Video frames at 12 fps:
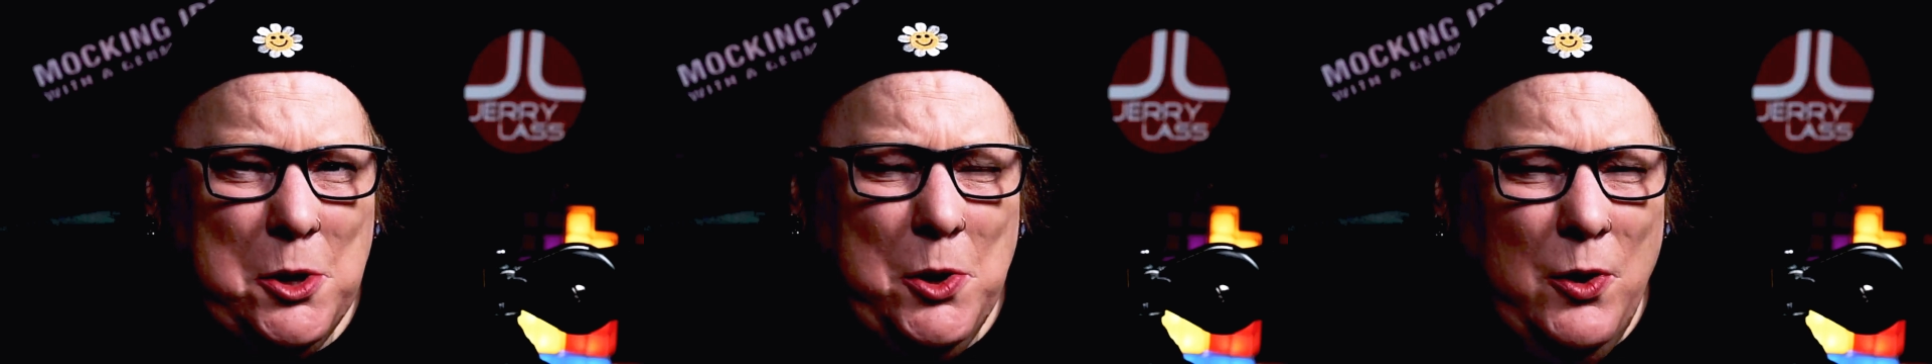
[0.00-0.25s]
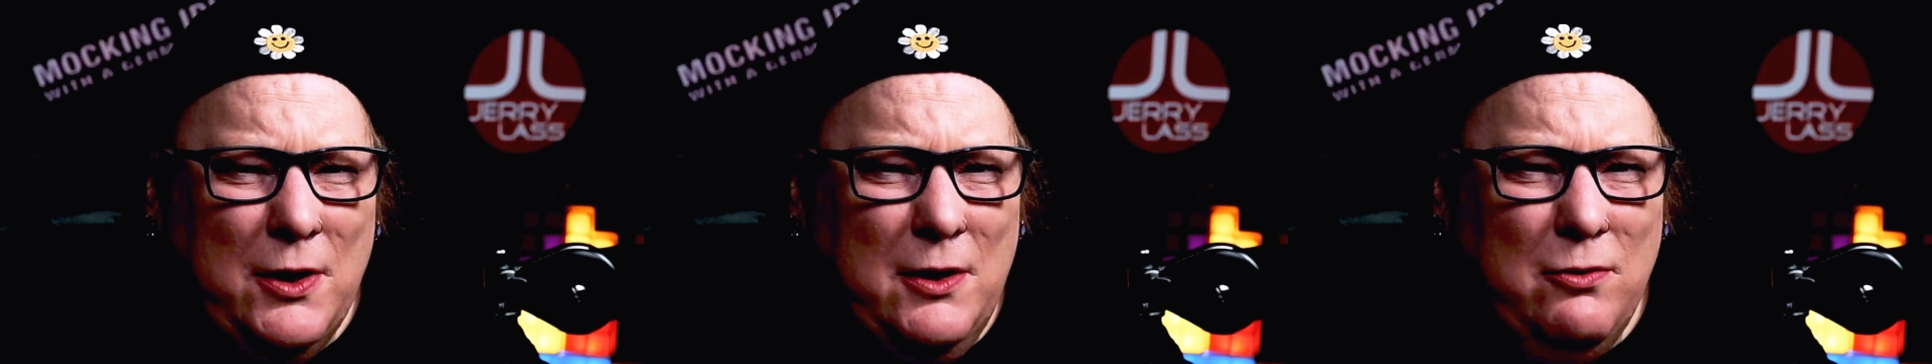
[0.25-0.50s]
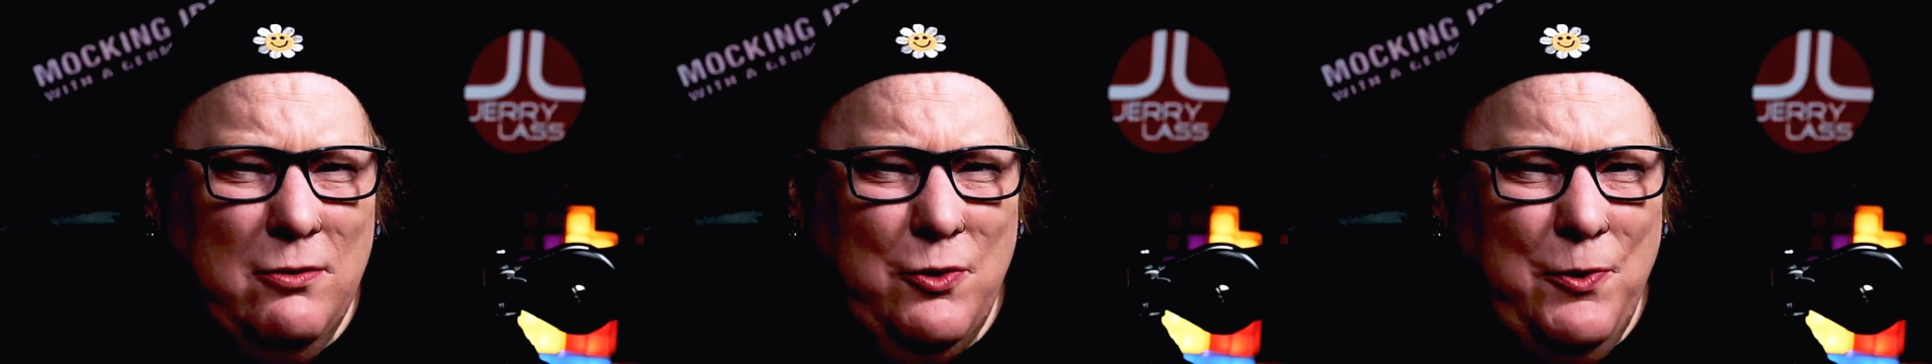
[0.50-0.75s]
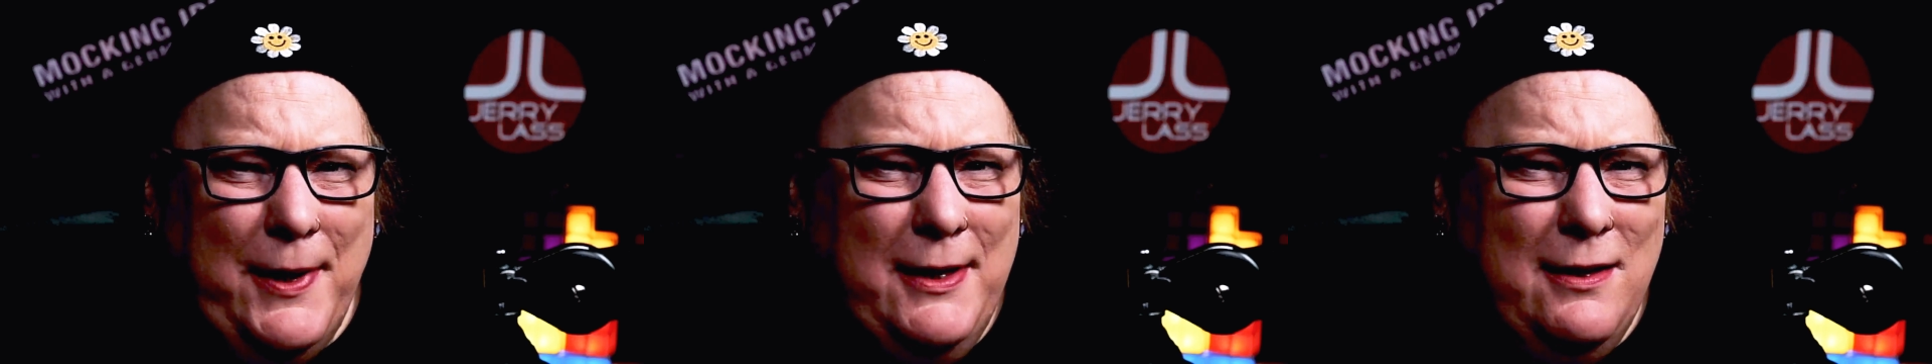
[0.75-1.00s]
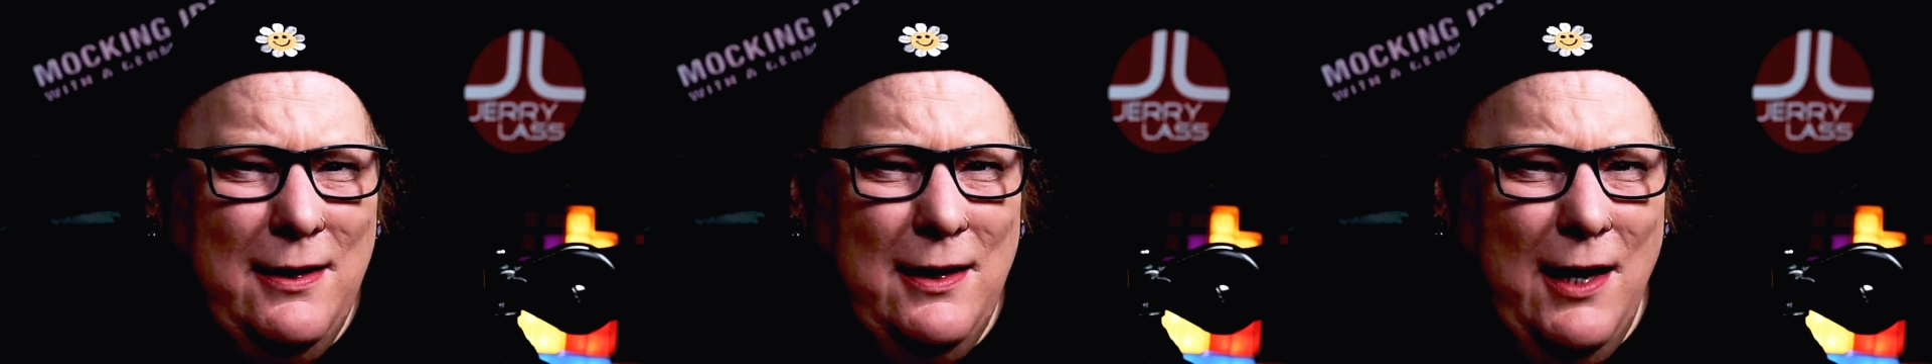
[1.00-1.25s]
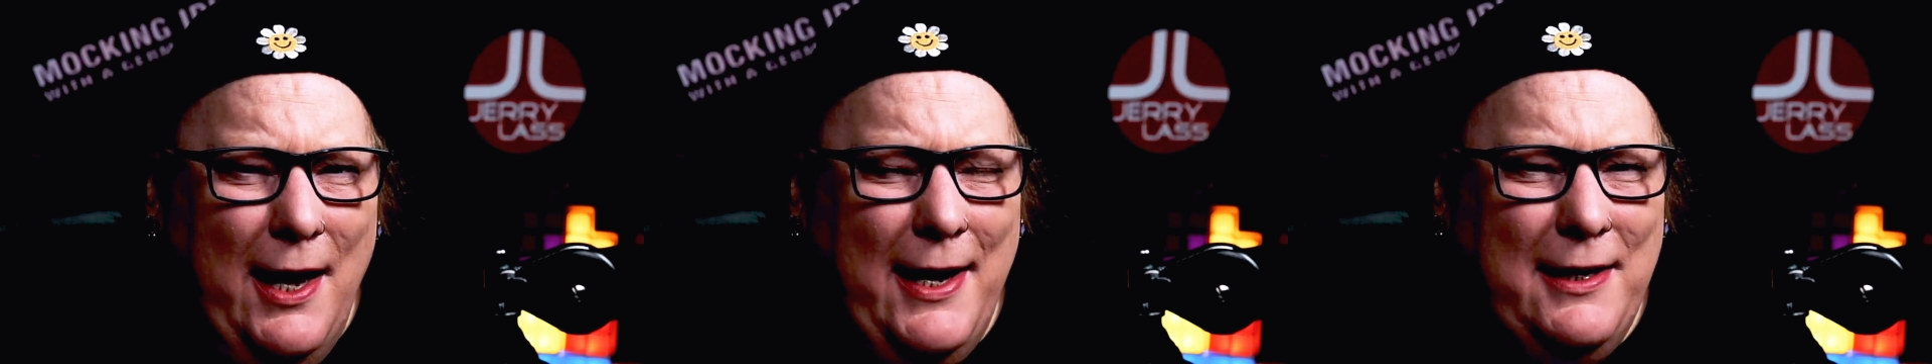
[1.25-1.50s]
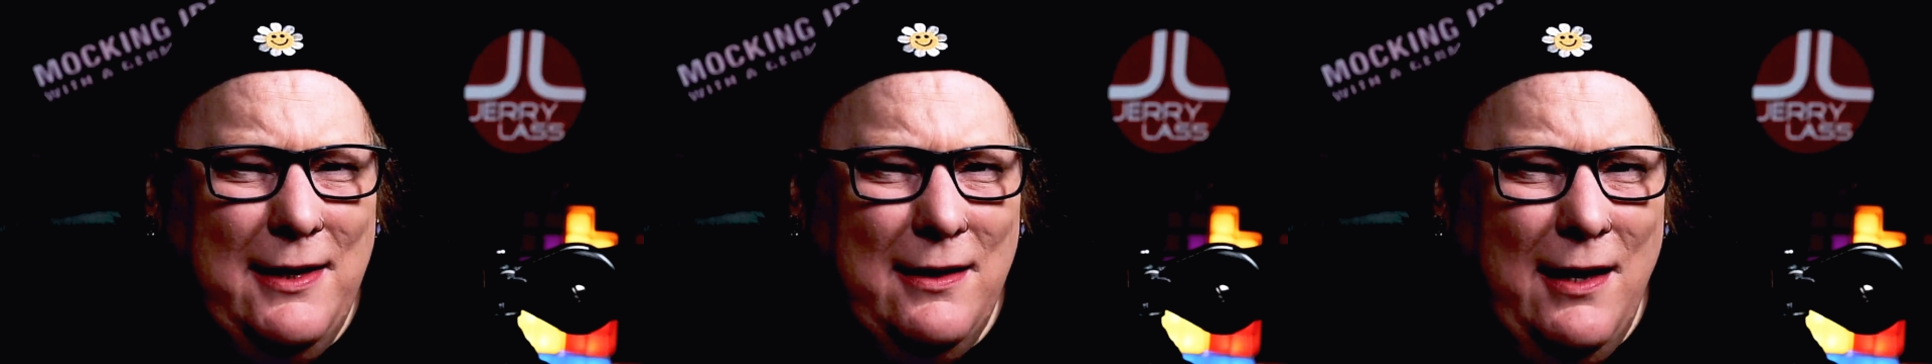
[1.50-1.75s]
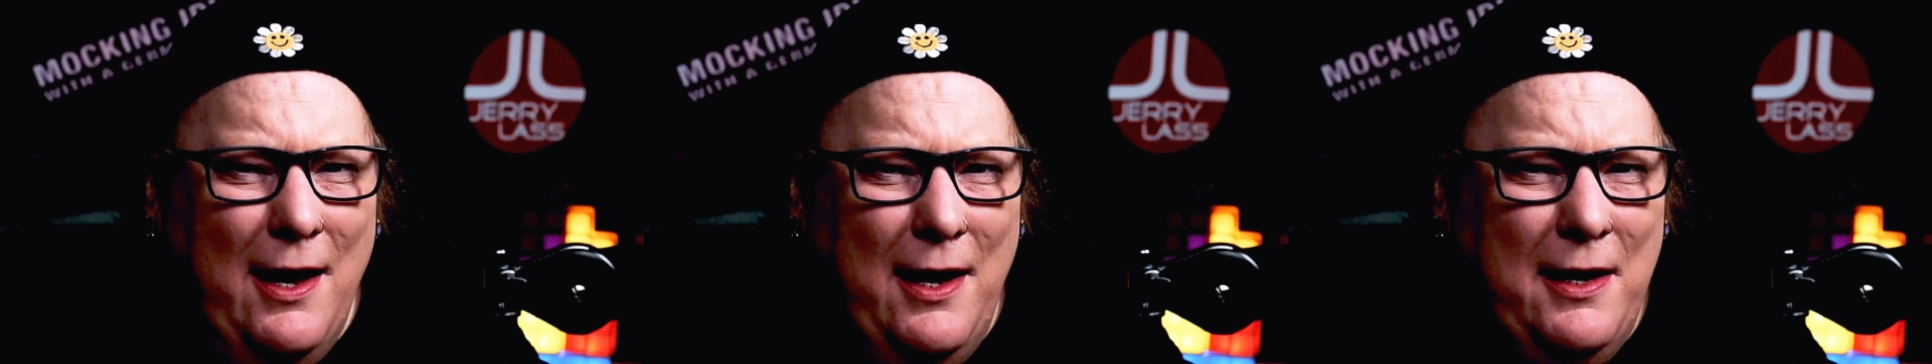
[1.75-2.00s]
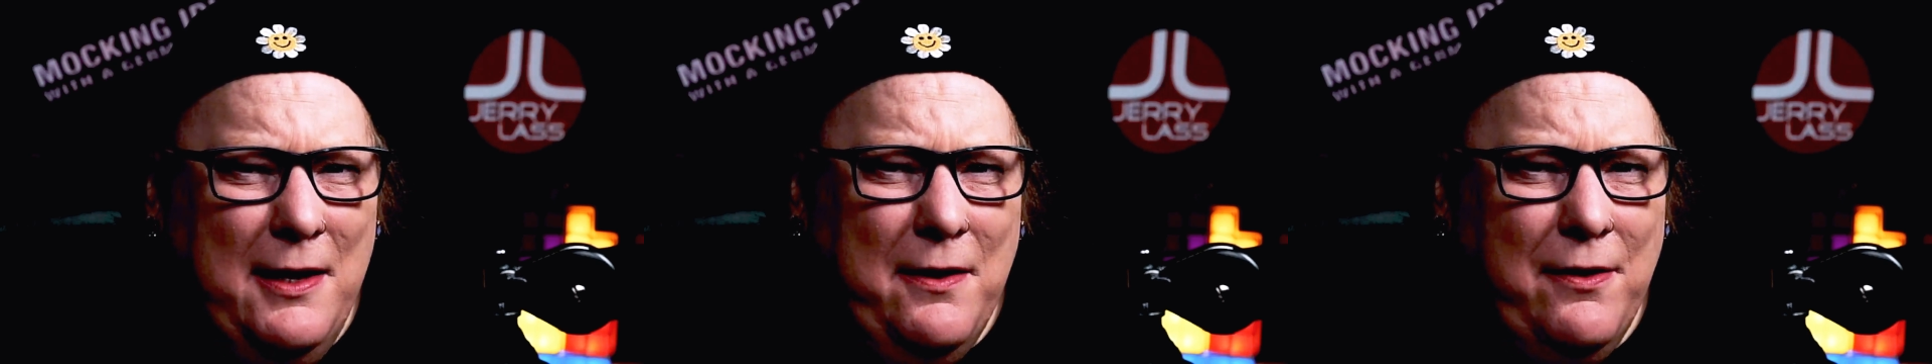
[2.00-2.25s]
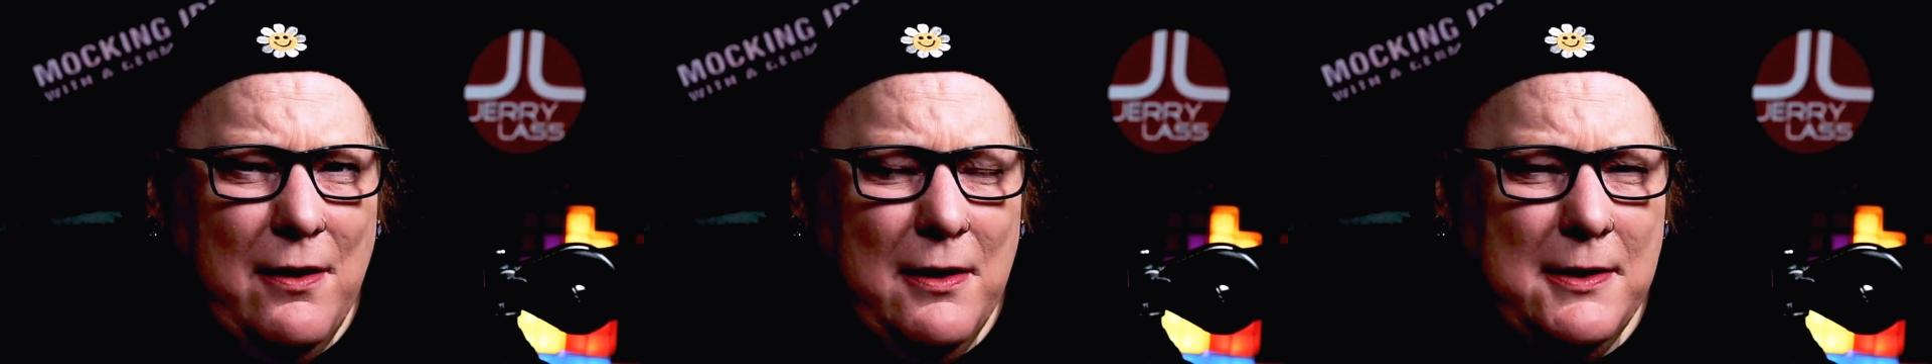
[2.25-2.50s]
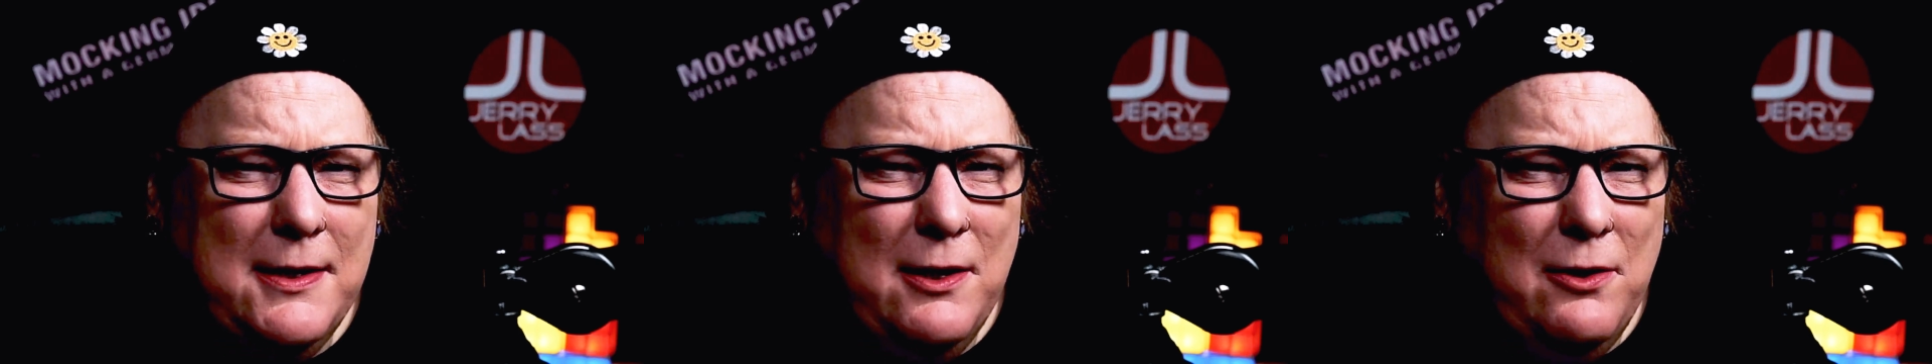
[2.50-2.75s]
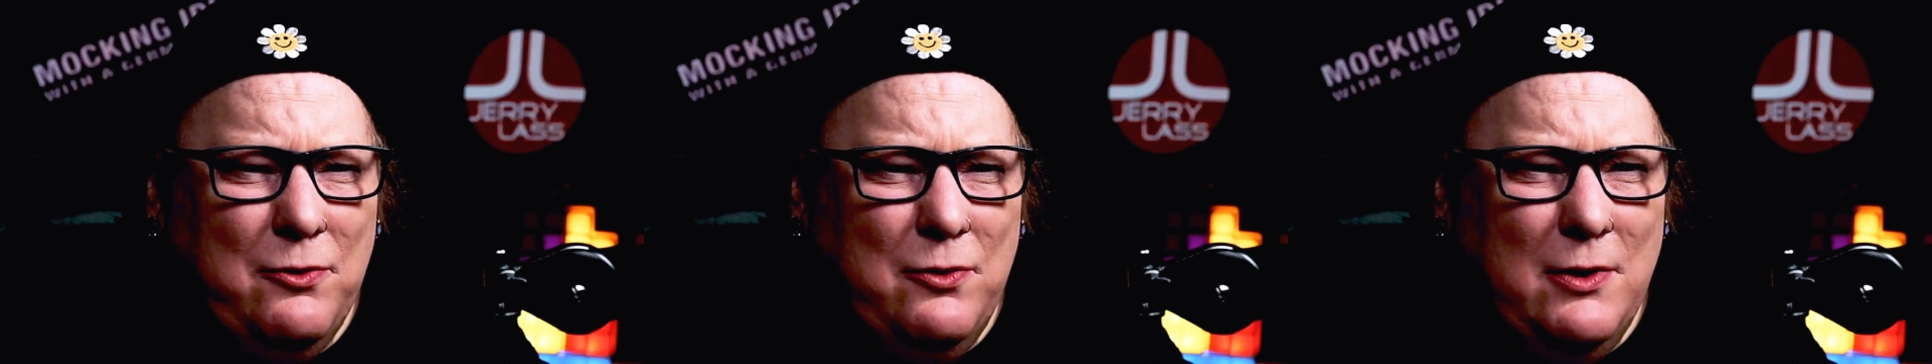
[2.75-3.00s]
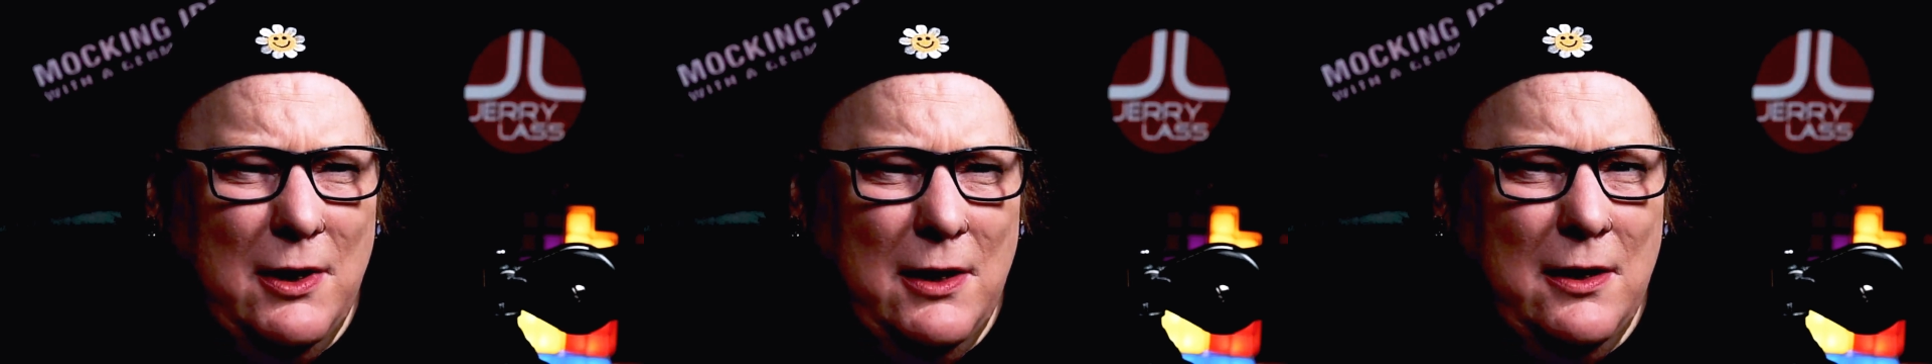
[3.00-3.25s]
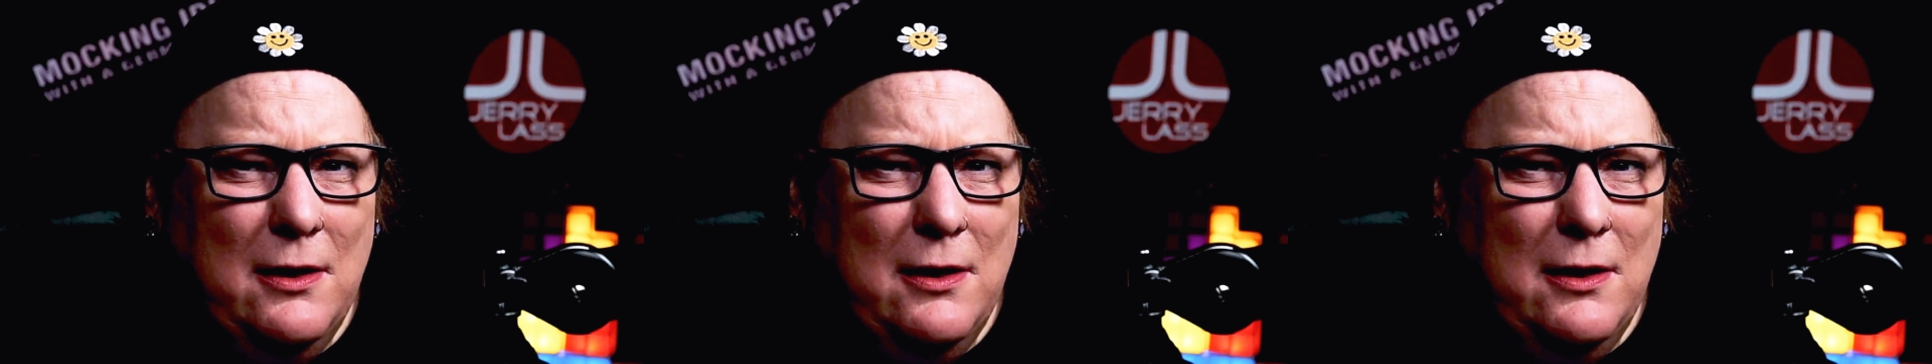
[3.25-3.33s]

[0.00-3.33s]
short to 28 days, so